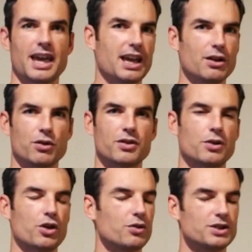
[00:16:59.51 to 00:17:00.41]
and it'll
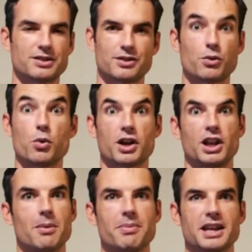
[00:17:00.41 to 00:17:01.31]
just work a
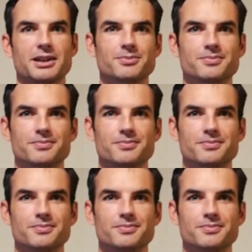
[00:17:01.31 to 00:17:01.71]
lot better.